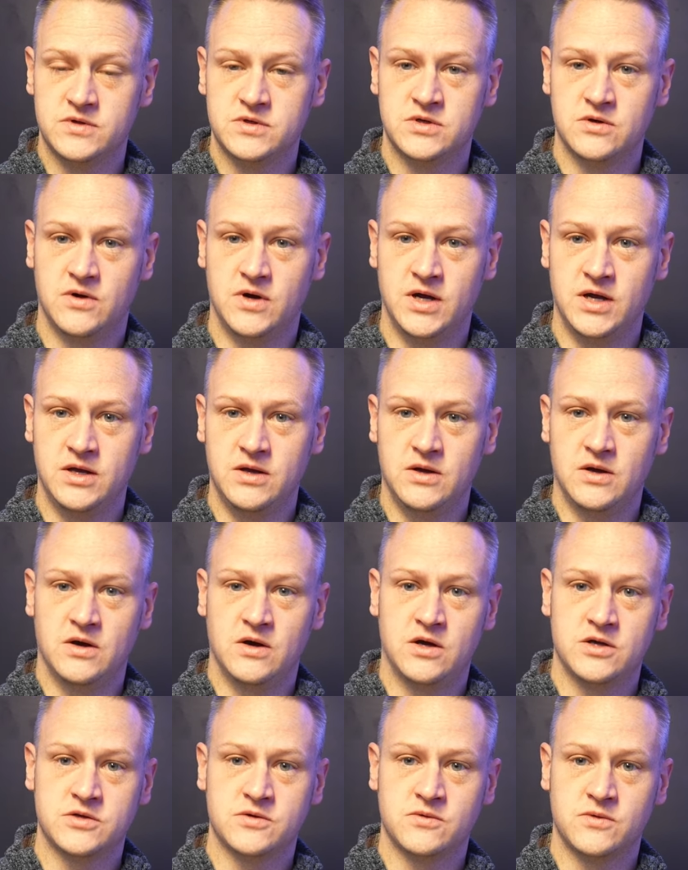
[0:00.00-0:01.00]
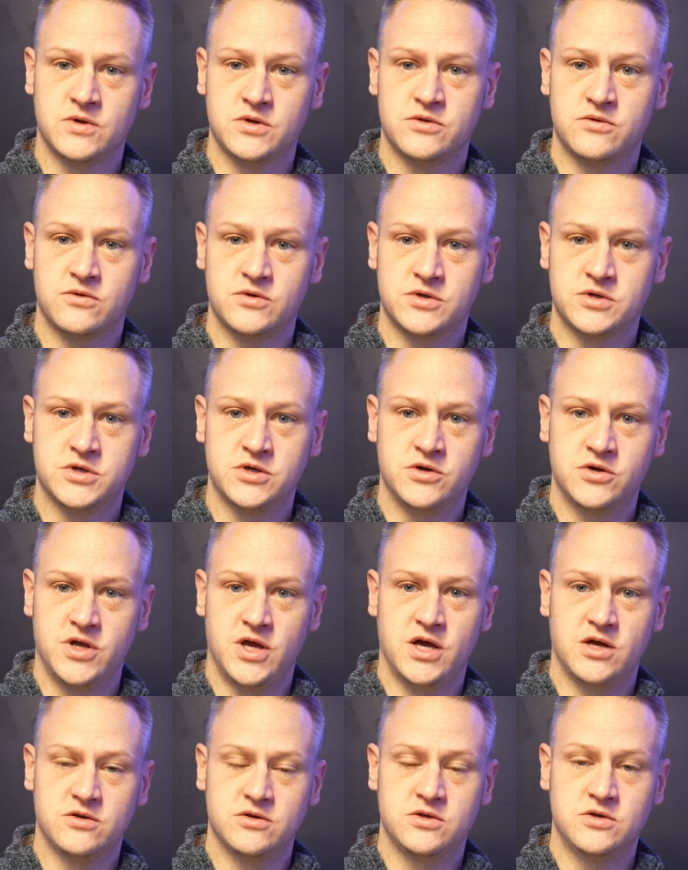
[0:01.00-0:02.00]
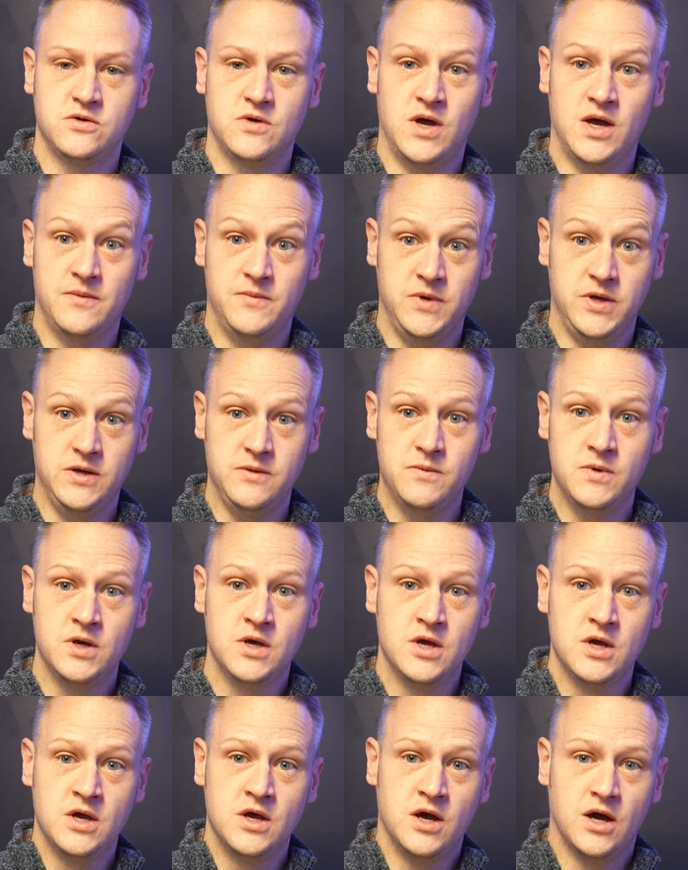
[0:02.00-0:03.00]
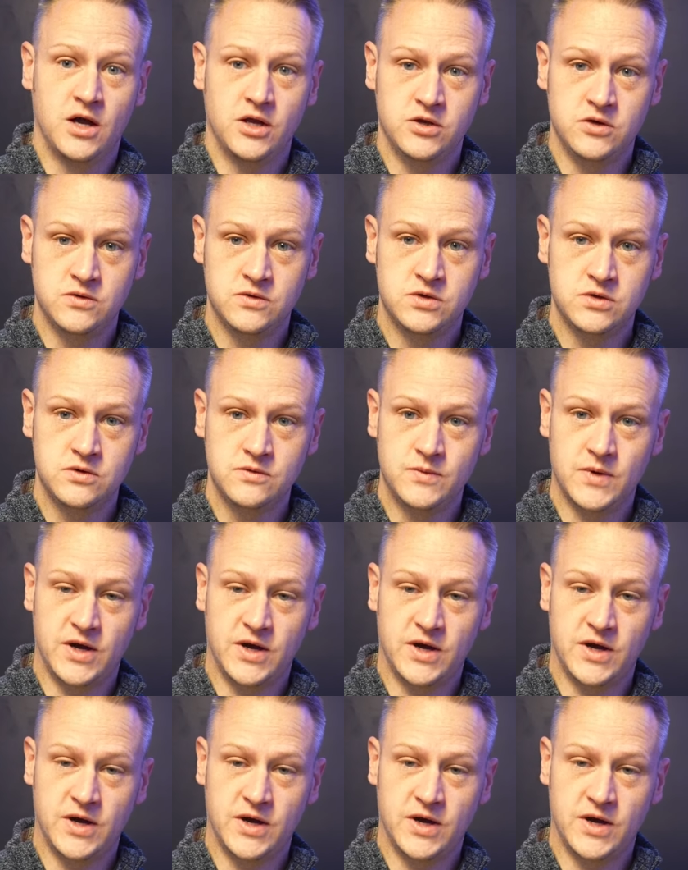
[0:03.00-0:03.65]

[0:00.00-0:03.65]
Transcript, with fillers: So I also want to throw a shout out to Haseeb on YouTube.